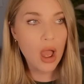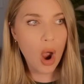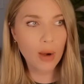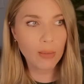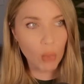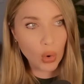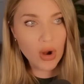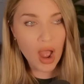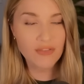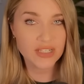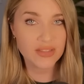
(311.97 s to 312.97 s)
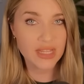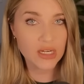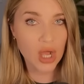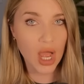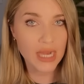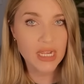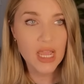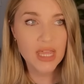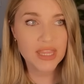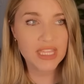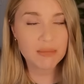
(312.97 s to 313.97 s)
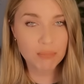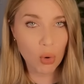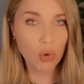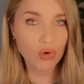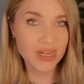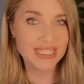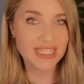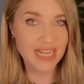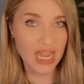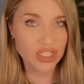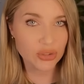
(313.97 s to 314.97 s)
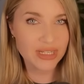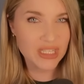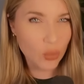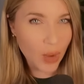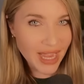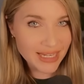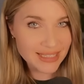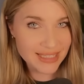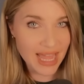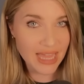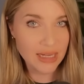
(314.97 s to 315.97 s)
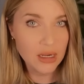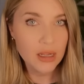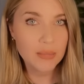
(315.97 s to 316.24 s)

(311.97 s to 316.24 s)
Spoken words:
are more often than not the poorest countries. And why is that?